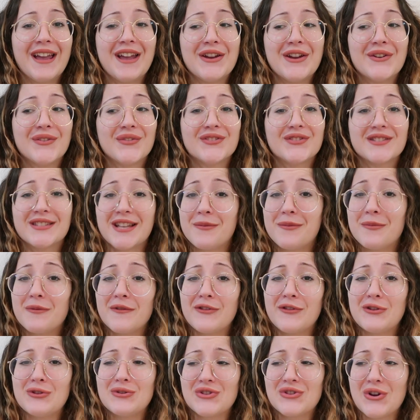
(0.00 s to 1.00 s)
if some
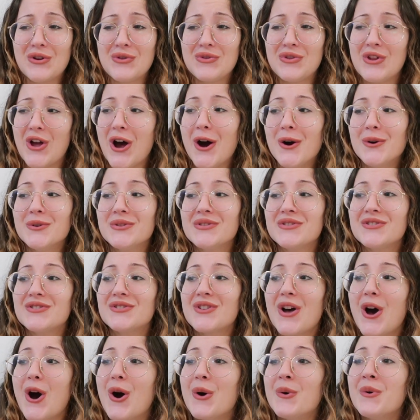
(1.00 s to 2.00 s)
of you don't know,
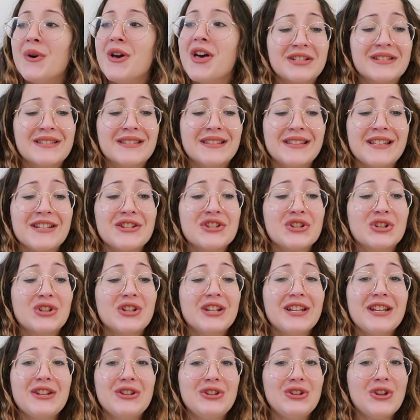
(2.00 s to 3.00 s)
so there's
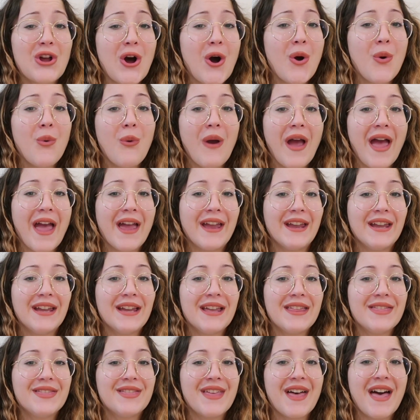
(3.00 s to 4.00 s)
literally no
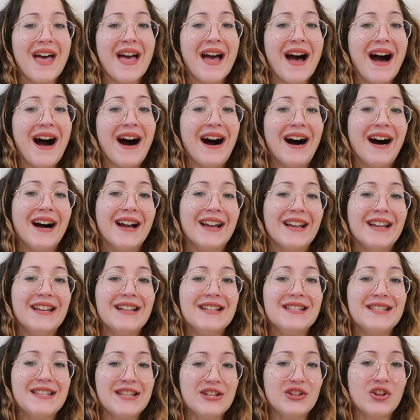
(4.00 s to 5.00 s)
way that I
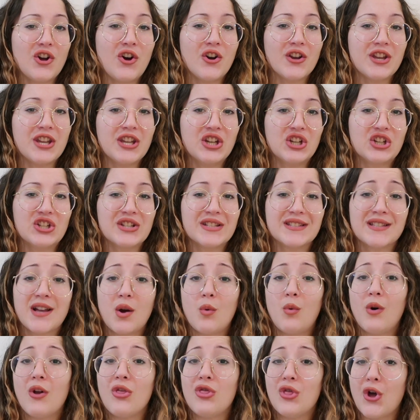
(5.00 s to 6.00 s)
did not hear
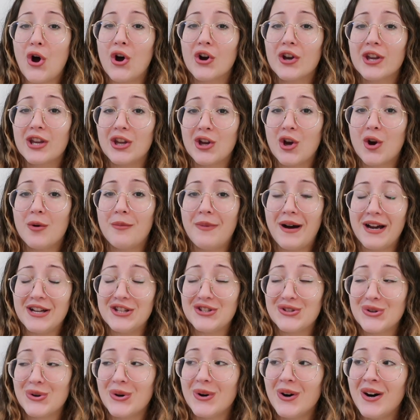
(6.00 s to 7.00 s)
someone knocking on my
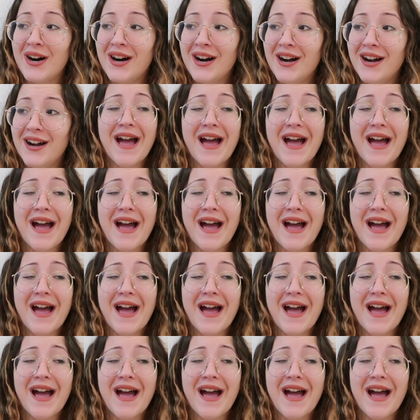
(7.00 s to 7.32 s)
door.